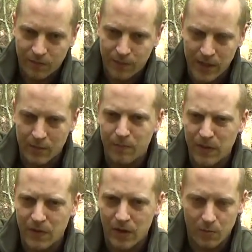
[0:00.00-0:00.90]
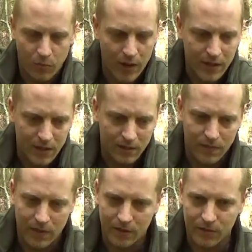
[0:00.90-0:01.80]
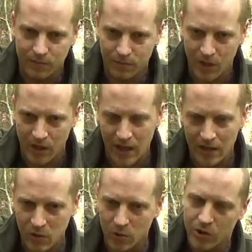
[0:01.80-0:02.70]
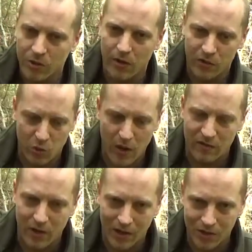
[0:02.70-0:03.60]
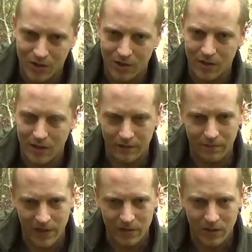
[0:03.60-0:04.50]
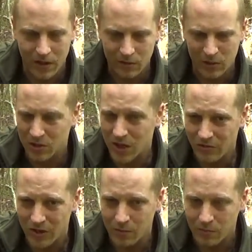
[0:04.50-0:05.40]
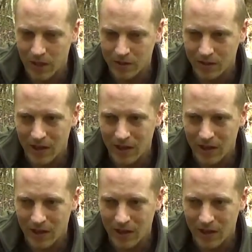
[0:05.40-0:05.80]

be very abrasive and again cause you to have sweat rash and things like that, which are generally unpleasant,